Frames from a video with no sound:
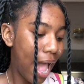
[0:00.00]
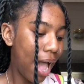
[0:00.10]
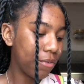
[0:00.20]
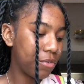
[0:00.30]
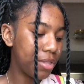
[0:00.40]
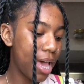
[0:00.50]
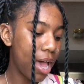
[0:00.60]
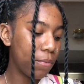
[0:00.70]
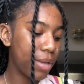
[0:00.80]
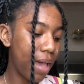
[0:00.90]
After
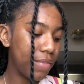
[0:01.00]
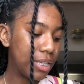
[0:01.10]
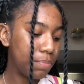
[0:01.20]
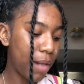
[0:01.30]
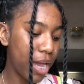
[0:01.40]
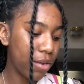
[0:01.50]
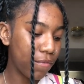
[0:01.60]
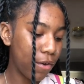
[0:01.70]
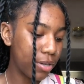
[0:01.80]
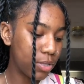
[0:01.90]
that, we have the
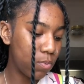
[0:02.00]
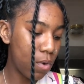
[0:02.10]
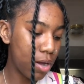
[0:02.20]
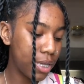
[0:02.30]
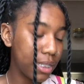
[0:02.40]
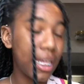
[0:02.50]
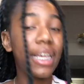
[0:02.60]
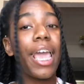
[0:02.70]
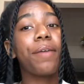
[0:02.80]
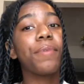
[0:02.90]
Spider-Verse ones. They
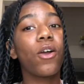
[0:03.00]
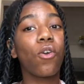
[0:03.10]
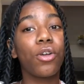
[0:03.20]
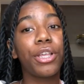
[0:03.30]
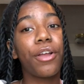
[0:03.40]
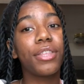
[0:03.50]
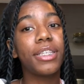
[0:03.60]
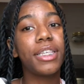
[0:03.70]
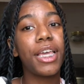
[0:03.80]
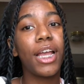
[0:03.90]
came out earlier
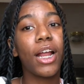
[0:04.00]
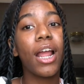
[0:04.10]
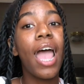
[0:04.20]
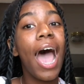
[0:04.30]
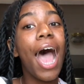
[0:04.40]
this year.